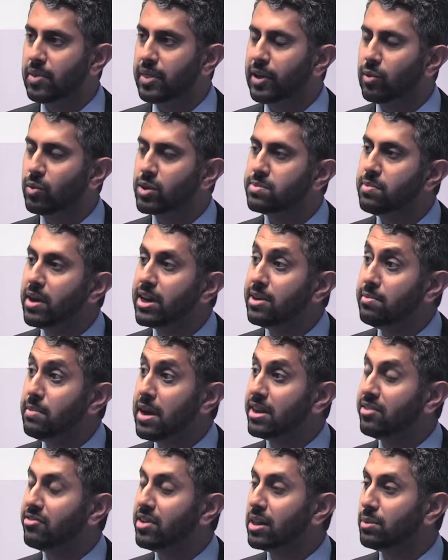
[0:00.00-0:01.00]
There was money
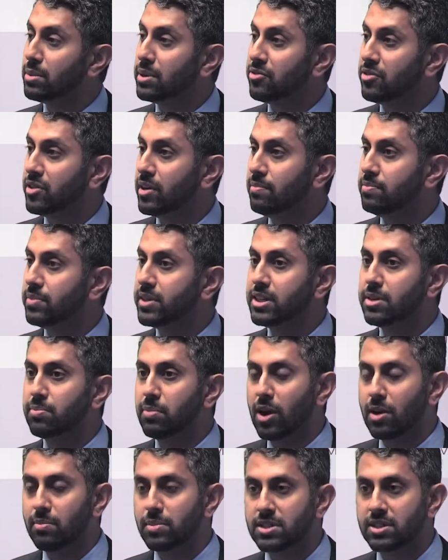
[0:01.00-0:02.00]
made available from the
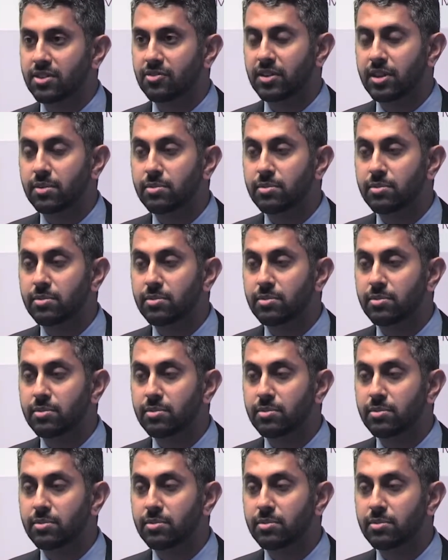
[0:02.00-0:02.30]
Department of